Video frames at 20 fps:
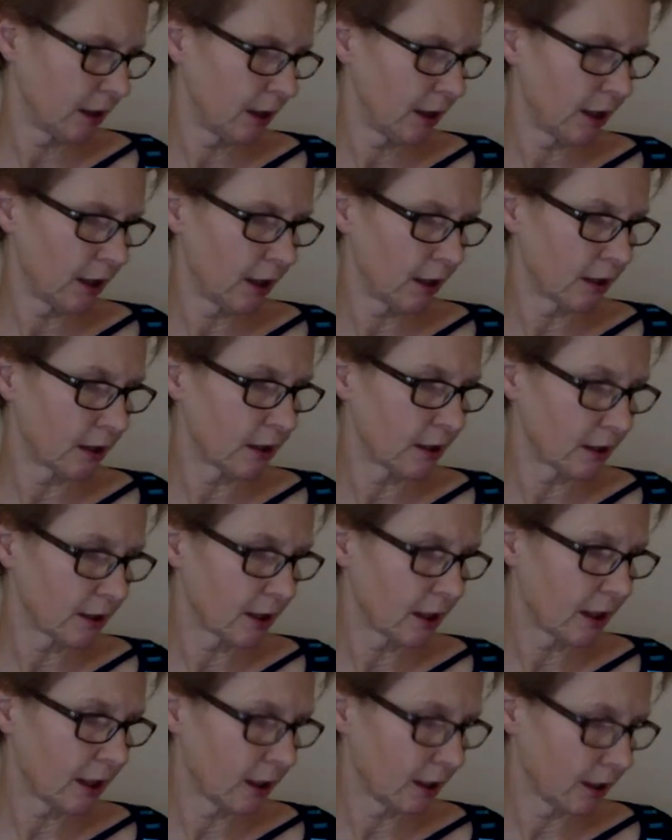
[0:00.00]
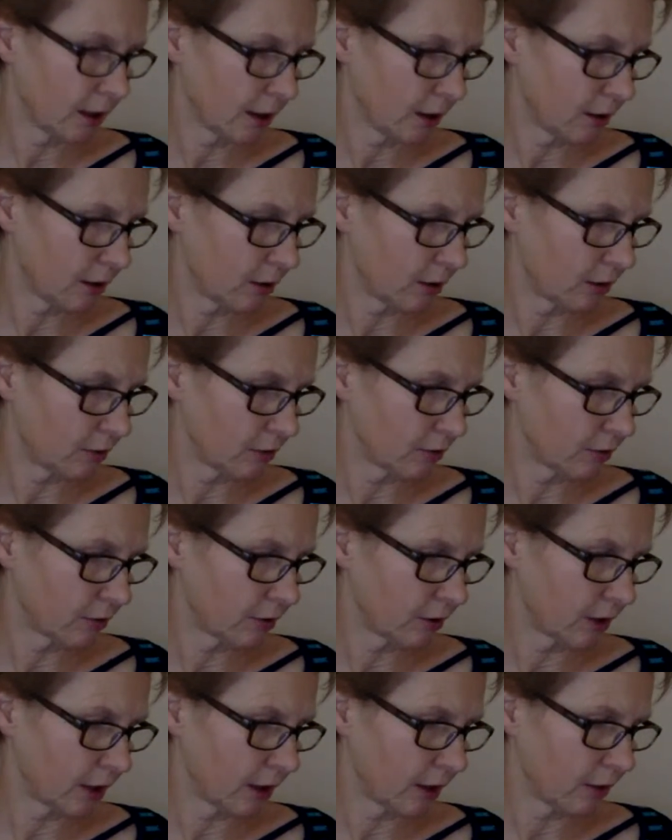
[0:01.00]
it has taken until
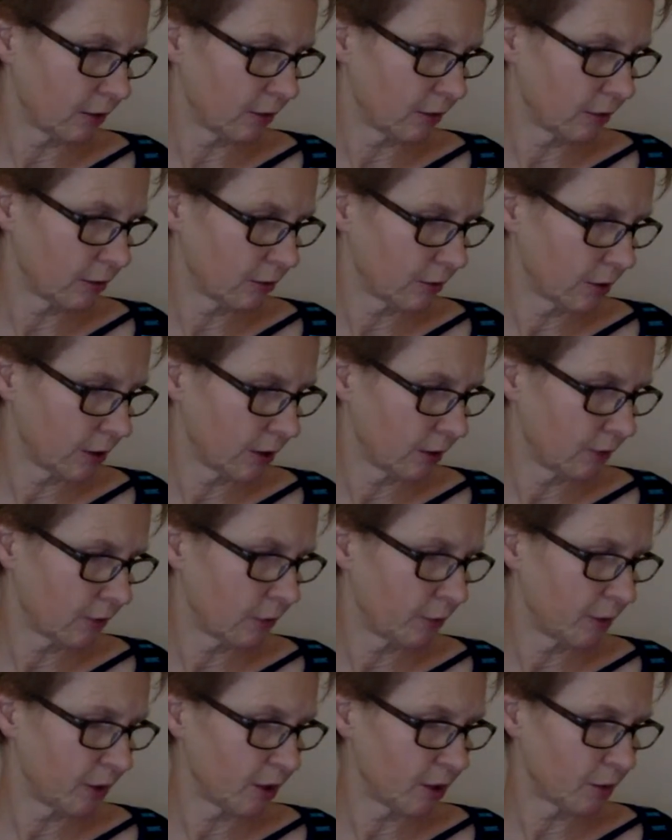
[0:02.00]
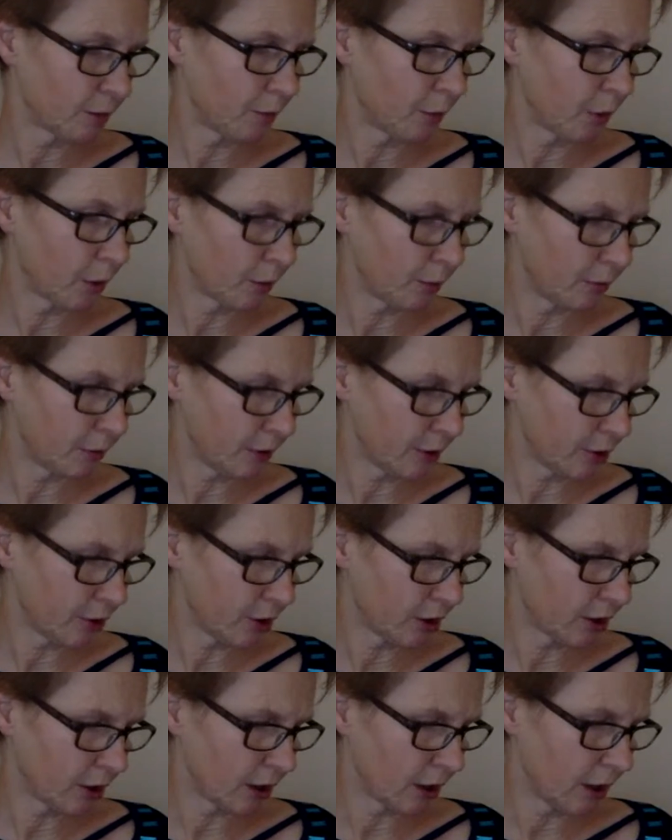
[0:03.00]
now for me to publish
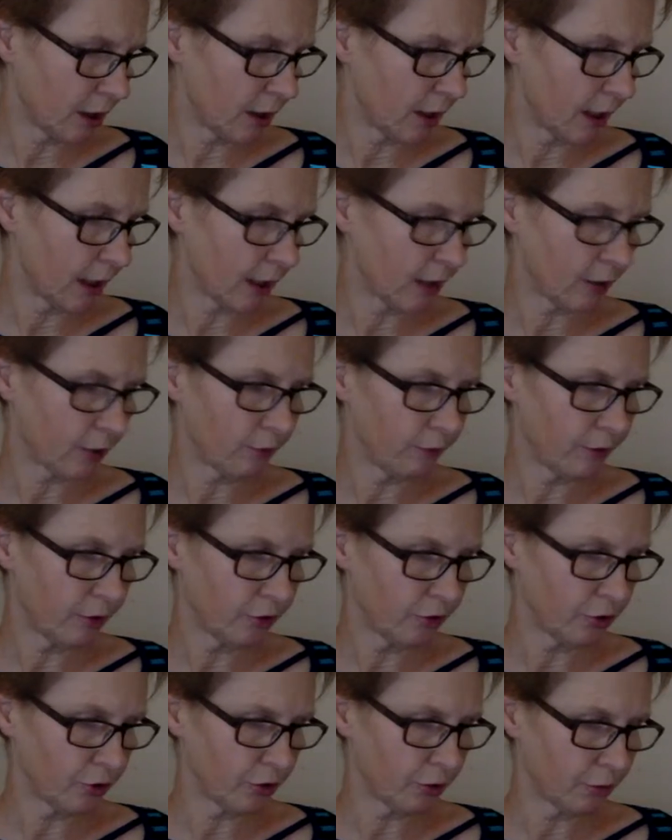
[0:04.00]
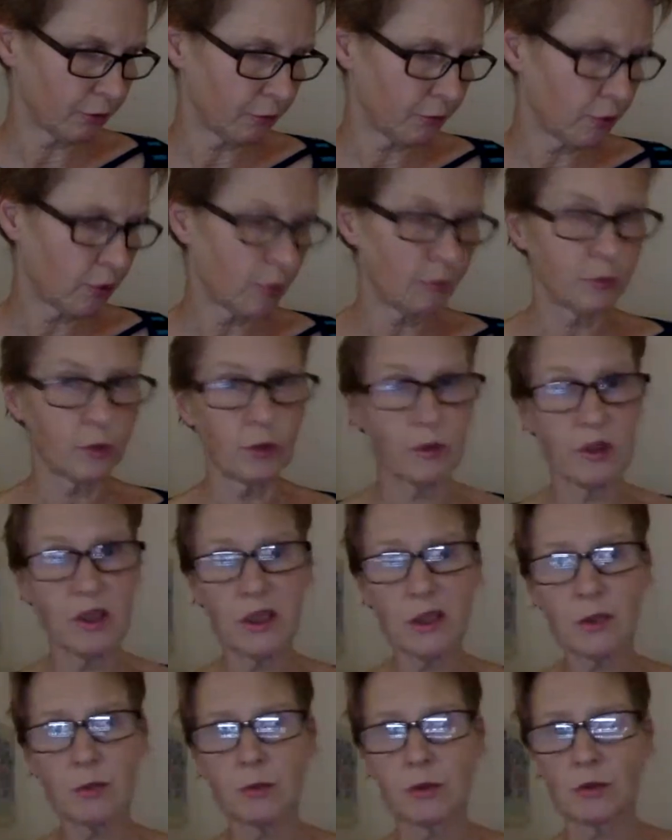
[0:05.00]
it in that original form. So
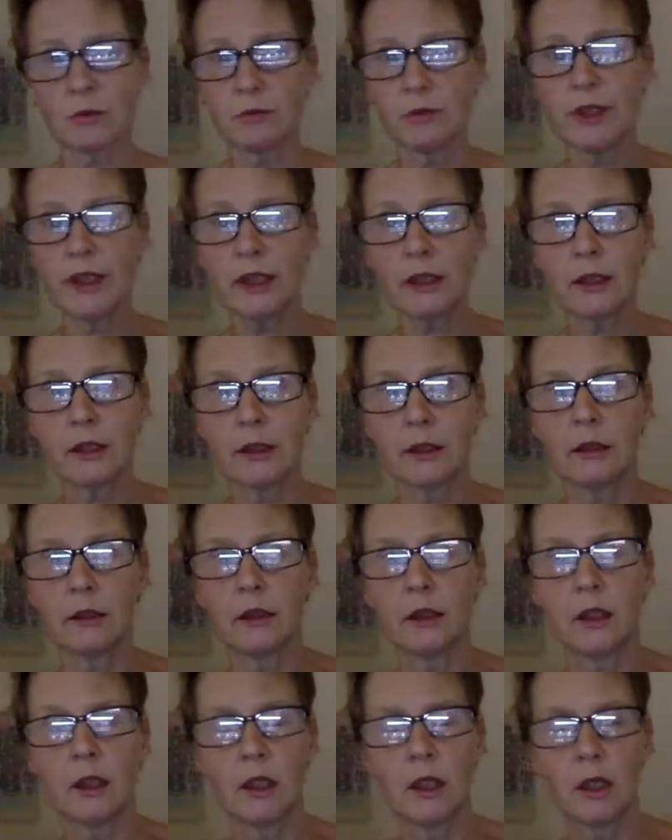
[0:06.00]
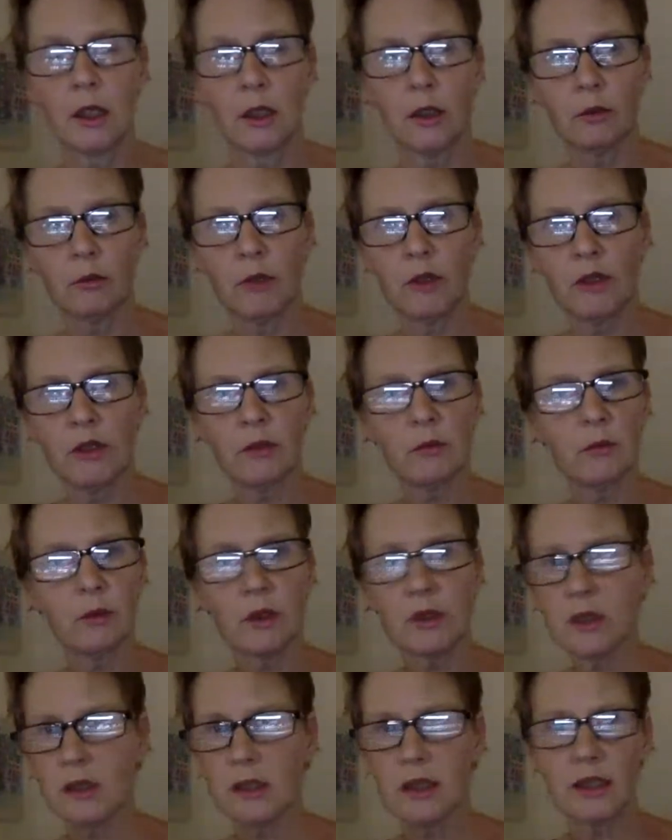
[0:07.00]
this was written when there
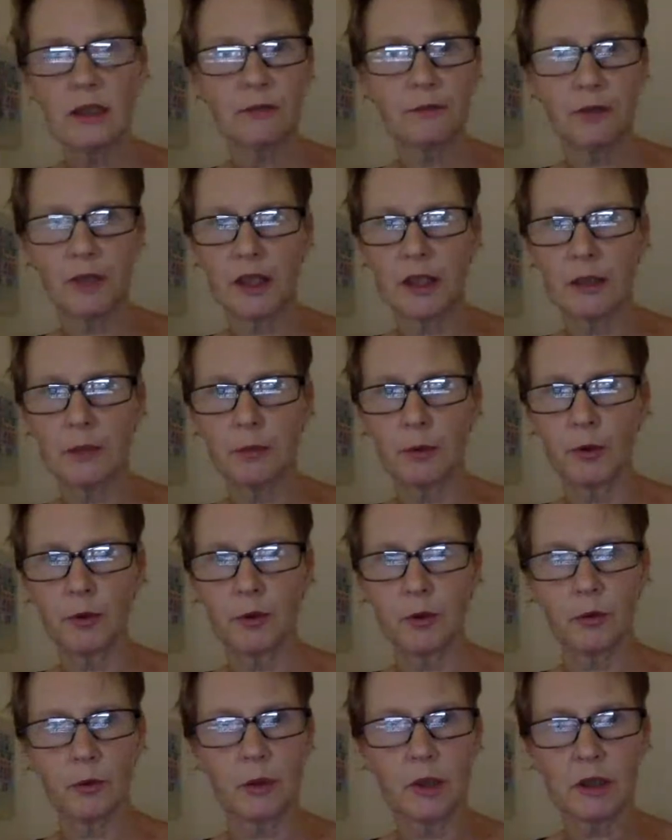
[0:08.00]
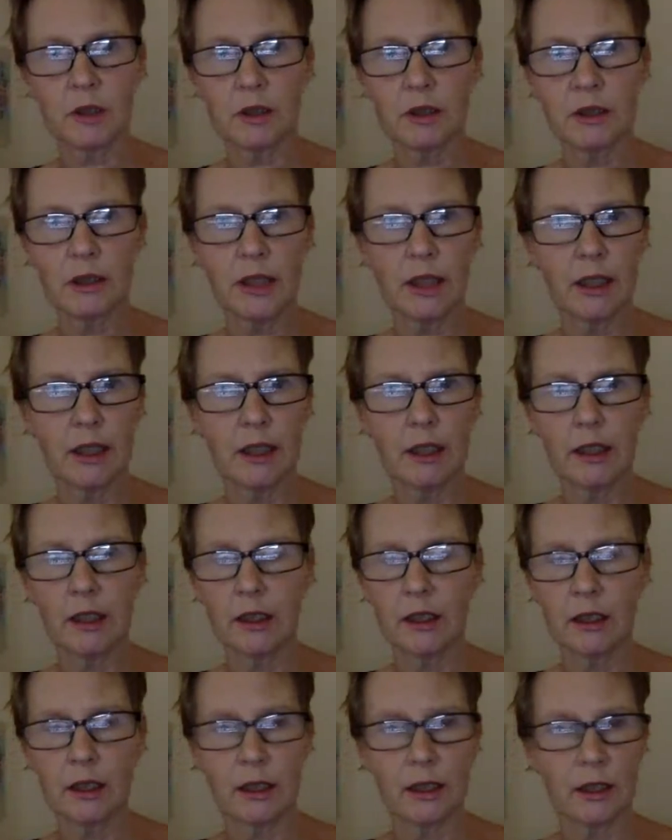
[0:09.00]
wasn't any Facebook, there wasn't
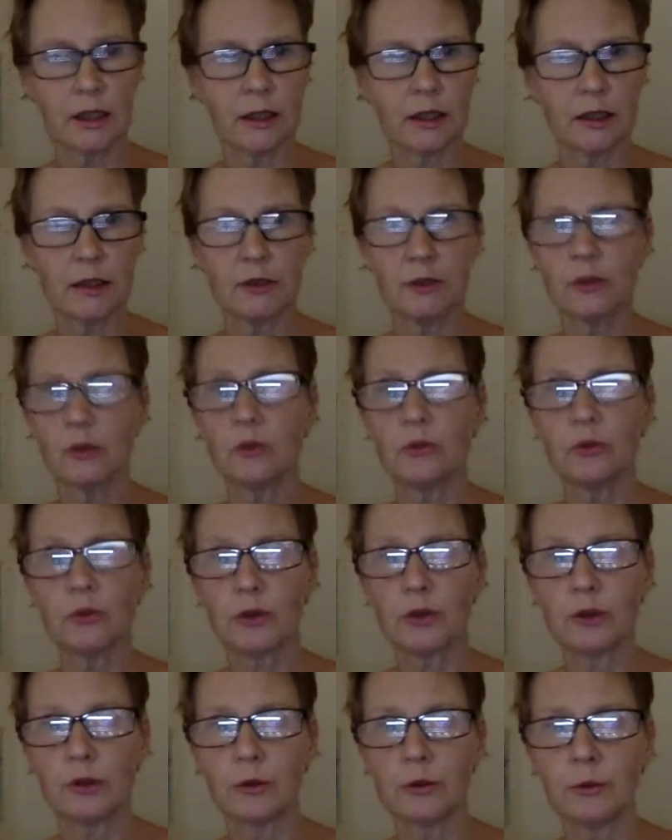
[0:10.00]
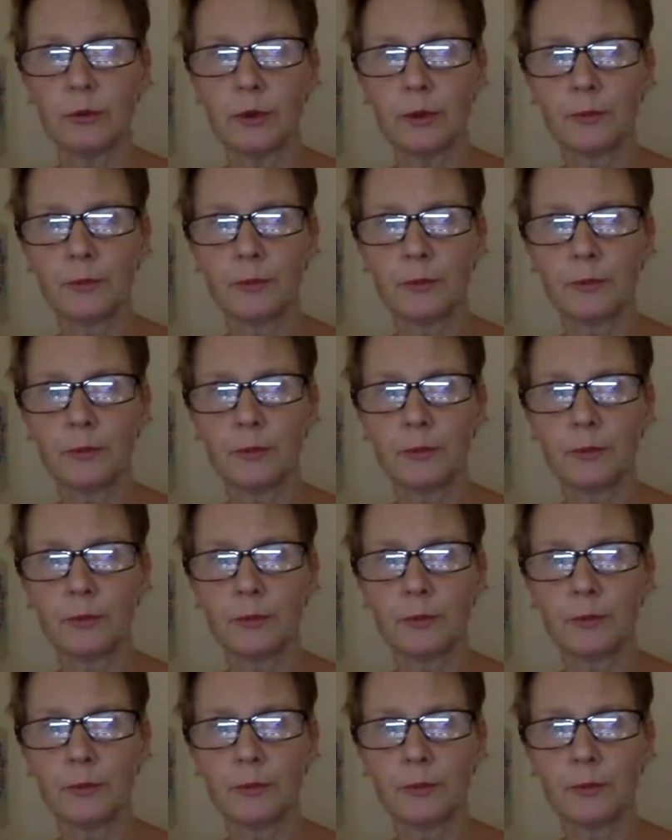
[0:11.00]
any YouTube.